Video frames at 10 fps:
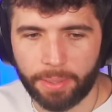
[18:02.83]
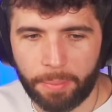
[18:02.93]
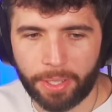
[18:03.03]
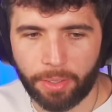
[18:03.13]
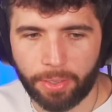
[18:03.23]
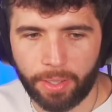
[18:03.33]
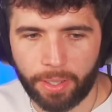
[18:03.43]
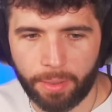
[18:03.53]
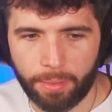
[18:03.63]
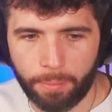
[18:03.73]
So that'd be good
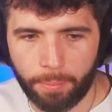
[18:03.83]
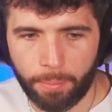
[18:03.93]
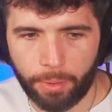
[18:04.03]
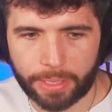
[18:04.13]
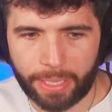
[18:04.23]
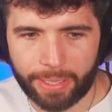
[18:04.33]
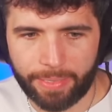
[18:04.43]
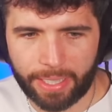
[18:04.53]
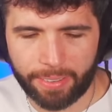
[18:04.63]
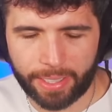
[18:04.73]
for more
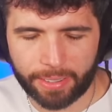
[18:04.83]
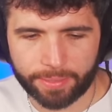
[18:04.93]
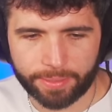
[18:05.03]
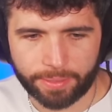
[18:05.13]
Sidemen, I think.